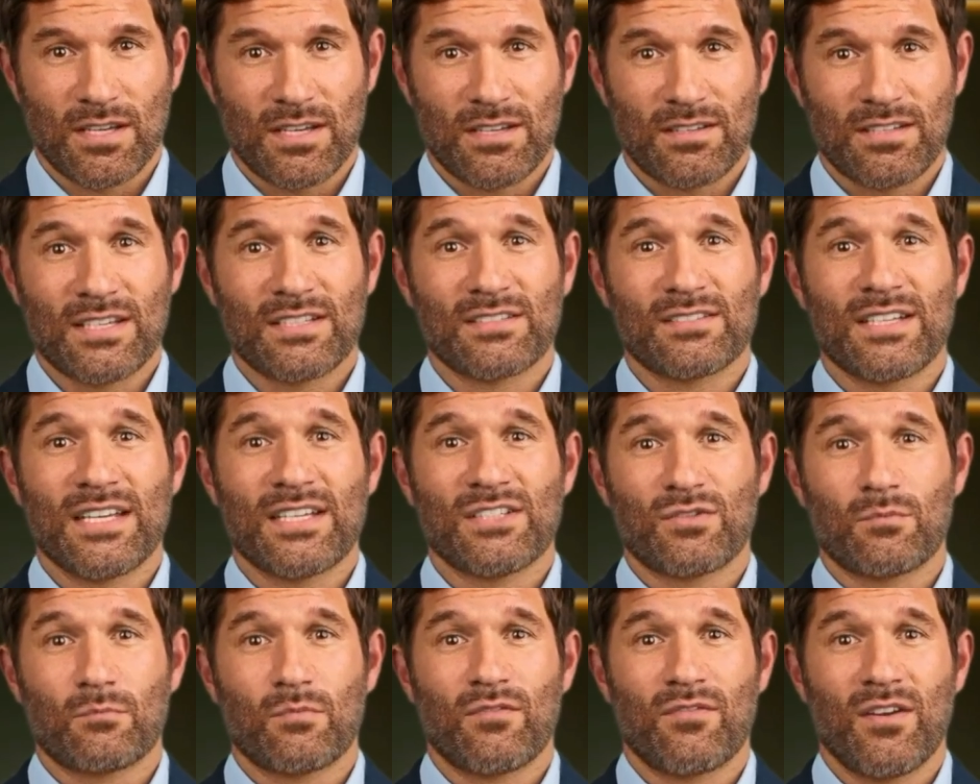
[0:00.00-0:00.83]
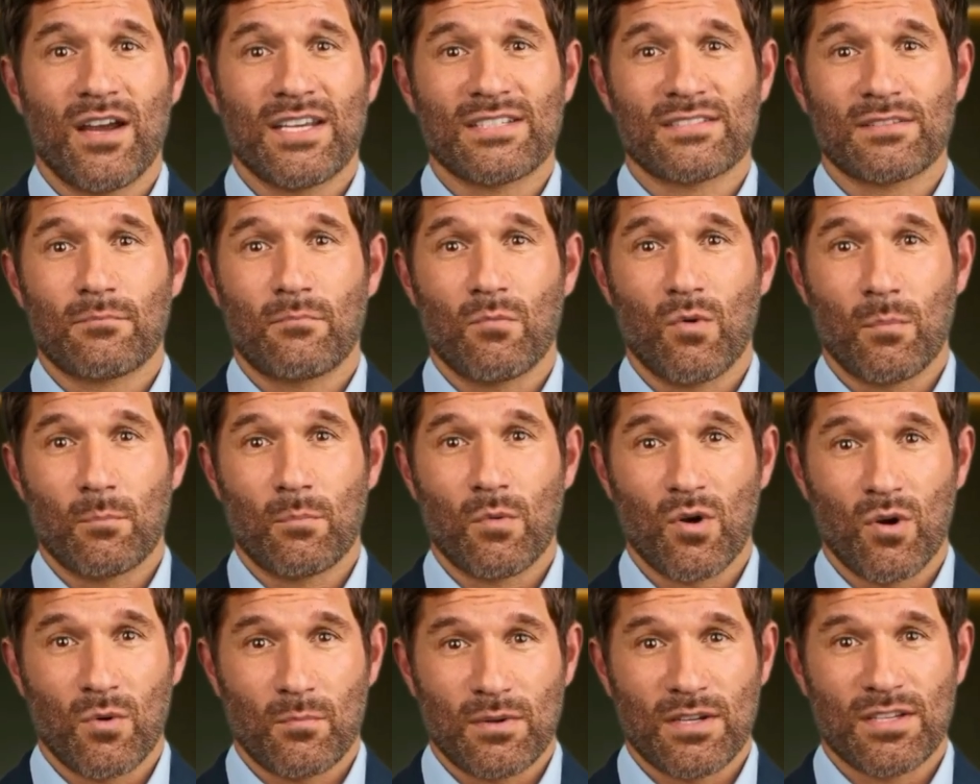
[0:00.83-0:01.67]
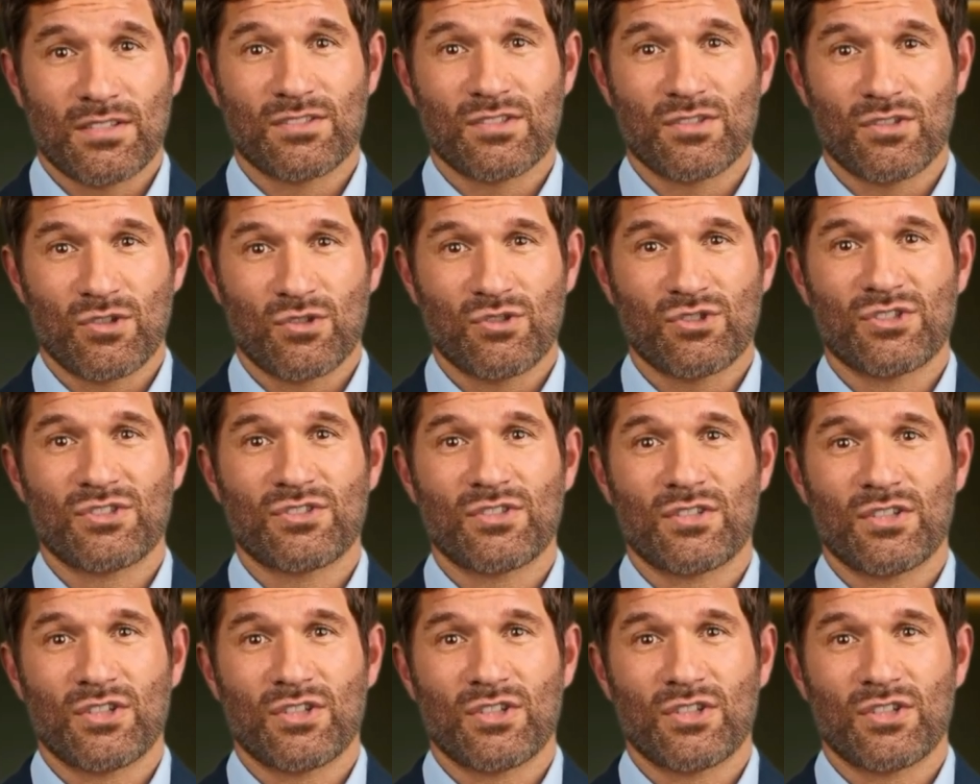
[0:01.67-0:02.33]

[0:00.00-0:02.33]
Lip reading: This laser provides a more permanent solution to